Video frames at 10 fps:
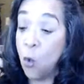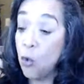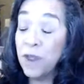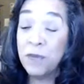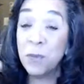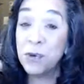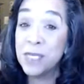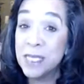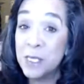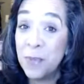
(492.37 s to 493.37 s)
Or if you're
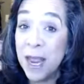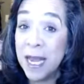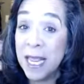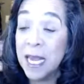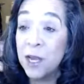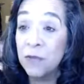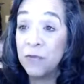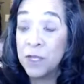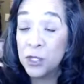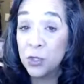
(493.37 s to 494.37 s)
participating in an
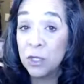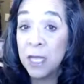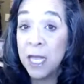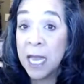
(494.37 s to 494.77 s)
official